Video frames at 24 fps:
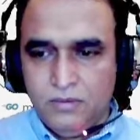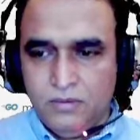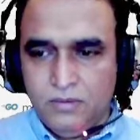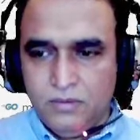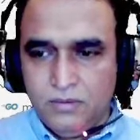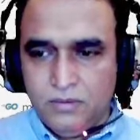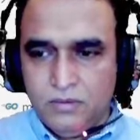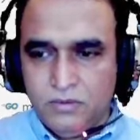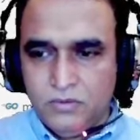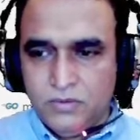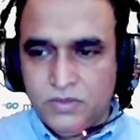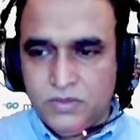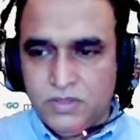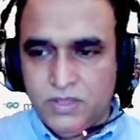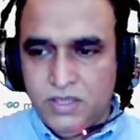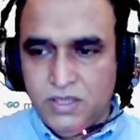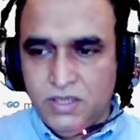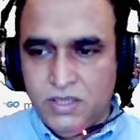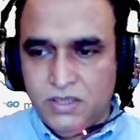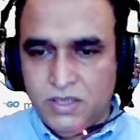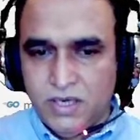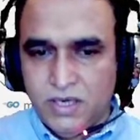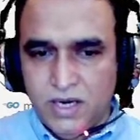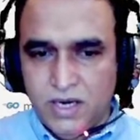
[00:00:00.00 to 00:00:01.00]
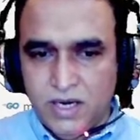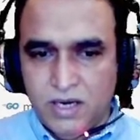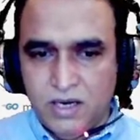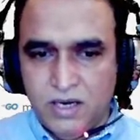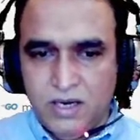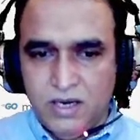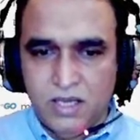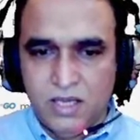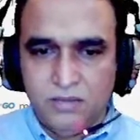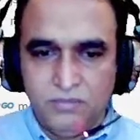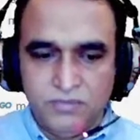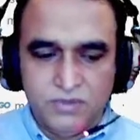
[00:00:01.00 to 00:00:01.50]
You see
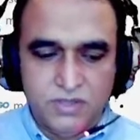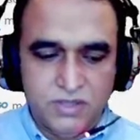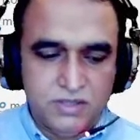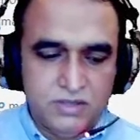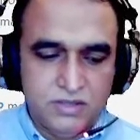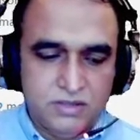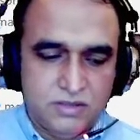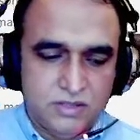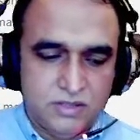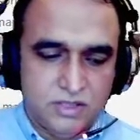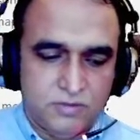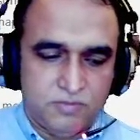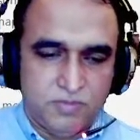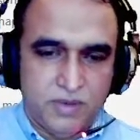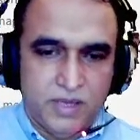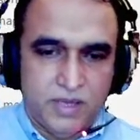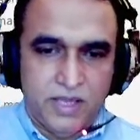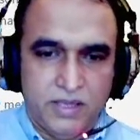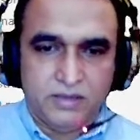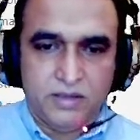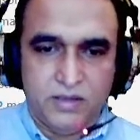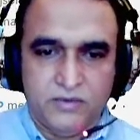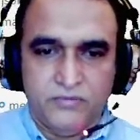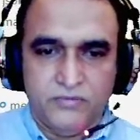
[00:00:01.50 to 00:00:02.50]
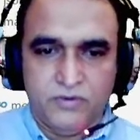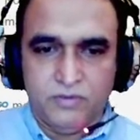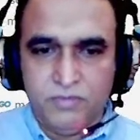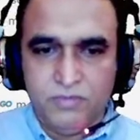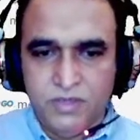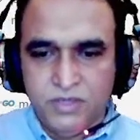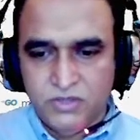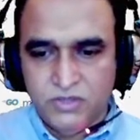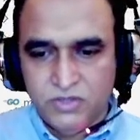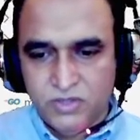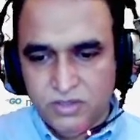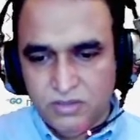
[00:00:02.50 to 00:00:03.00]
directly I am just displaying the
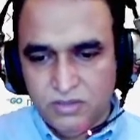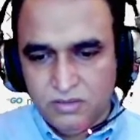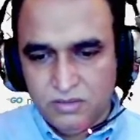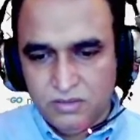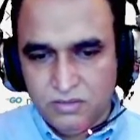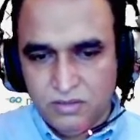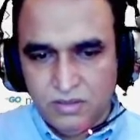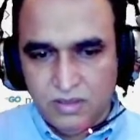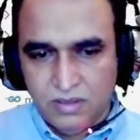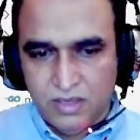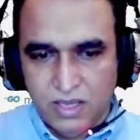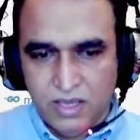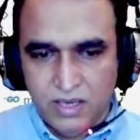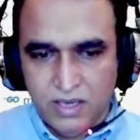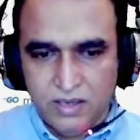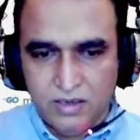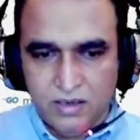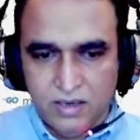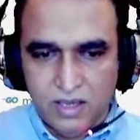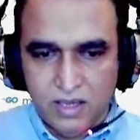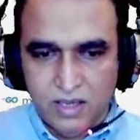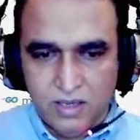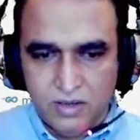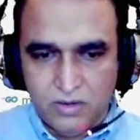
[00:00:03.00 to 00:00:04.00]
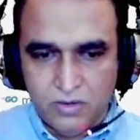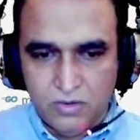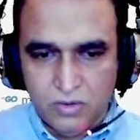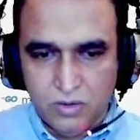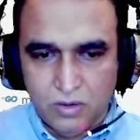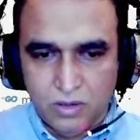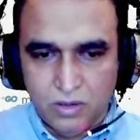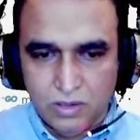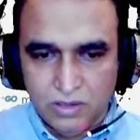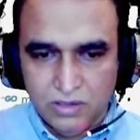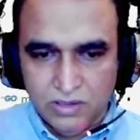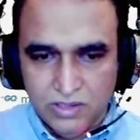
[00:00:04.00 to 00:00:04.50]
information and I
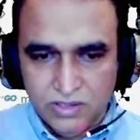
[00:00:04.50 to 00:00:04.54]
call this